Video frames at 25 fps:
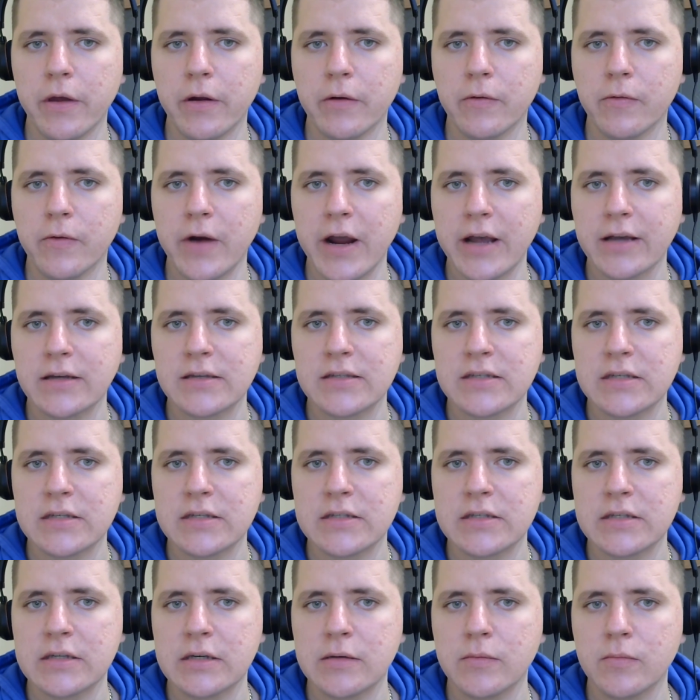rack
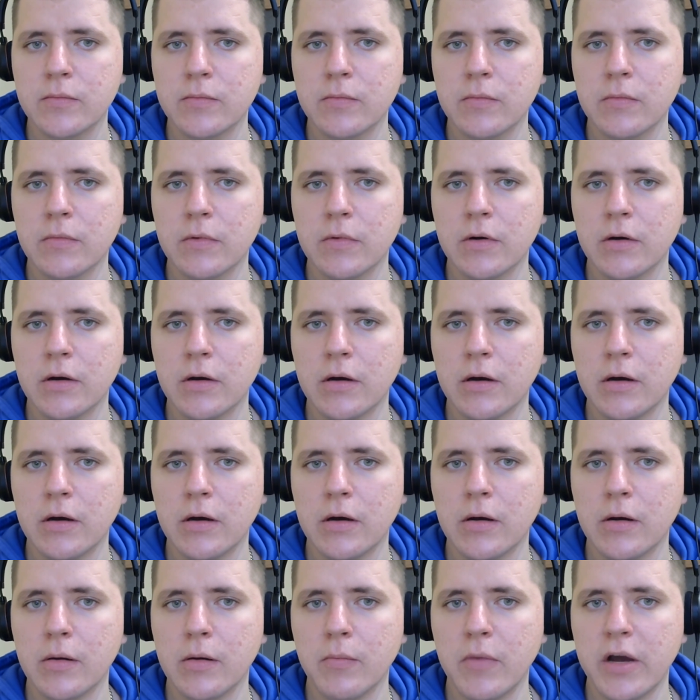system
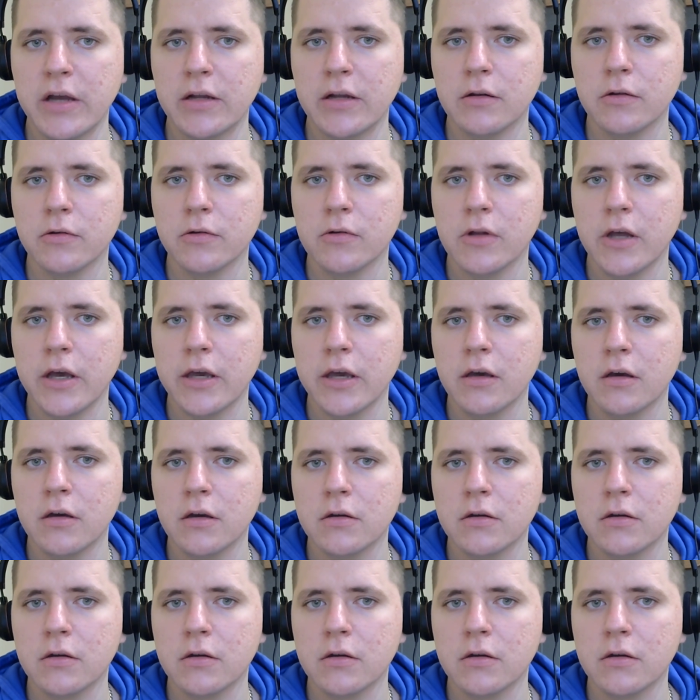might look like?